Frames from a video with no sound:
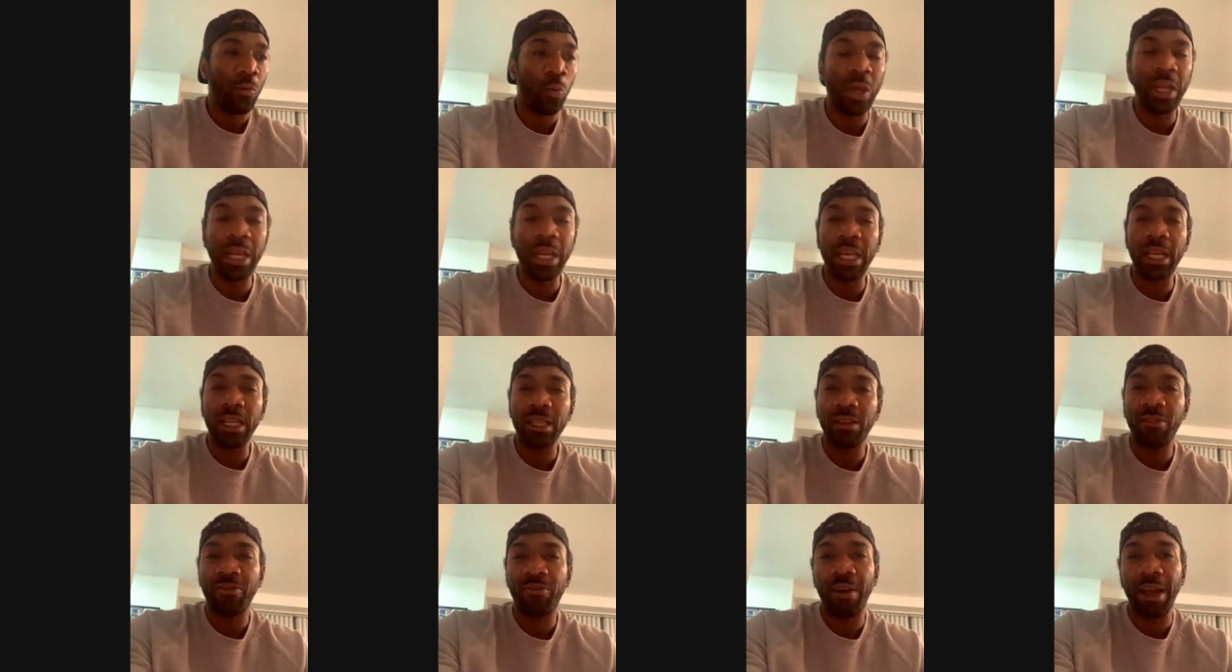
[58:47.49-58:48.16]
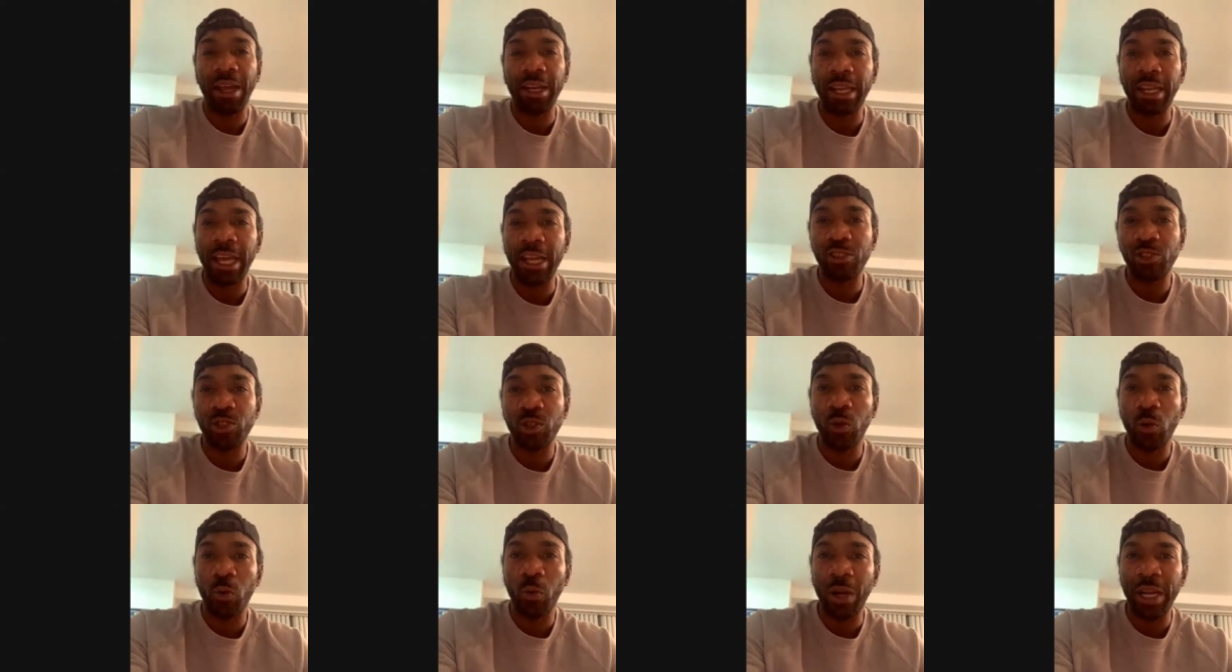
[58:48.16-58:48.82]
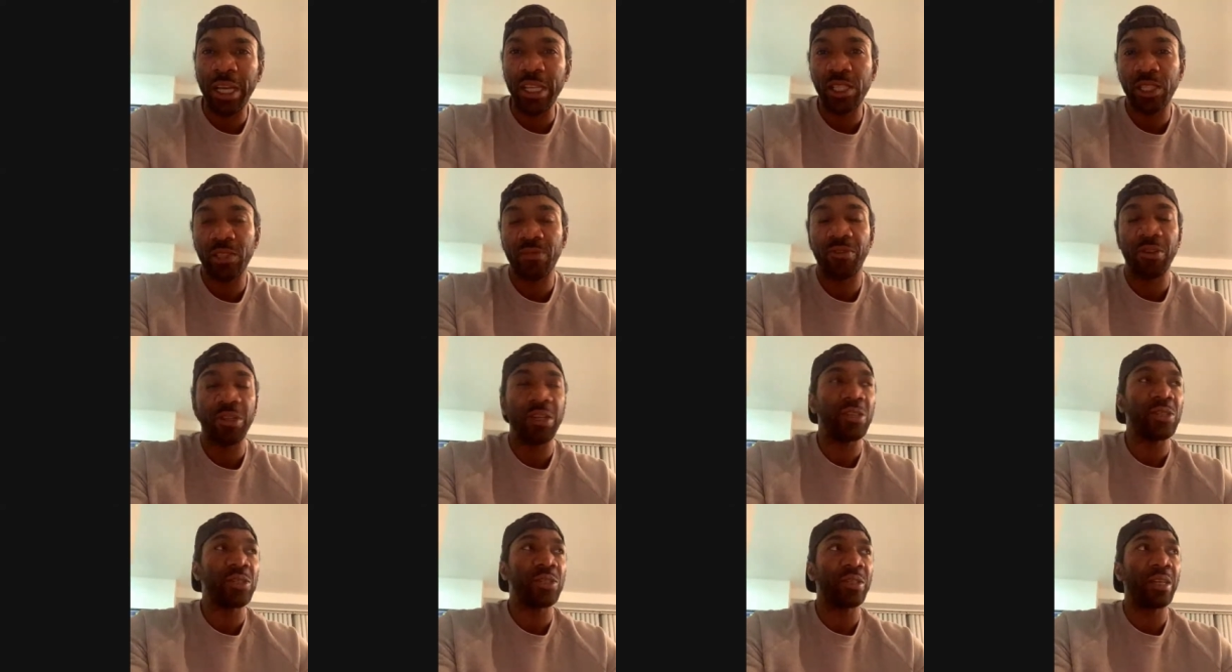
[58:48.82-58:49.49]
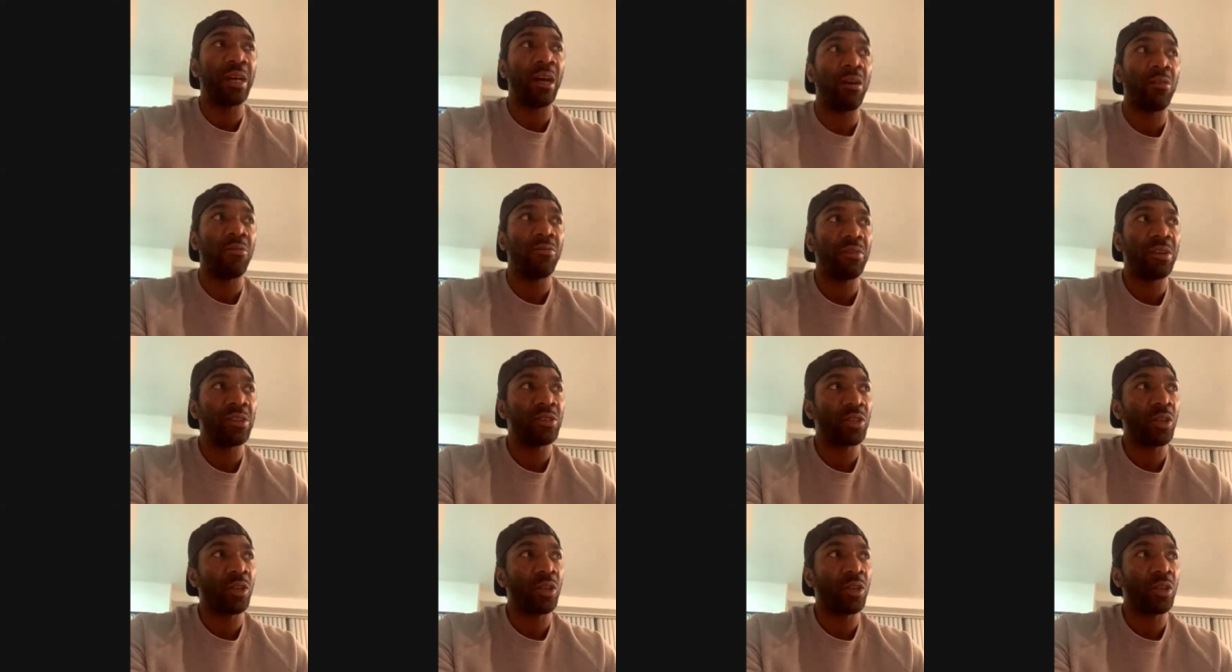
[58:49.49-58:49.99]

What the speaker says: winning the financial race for yourself.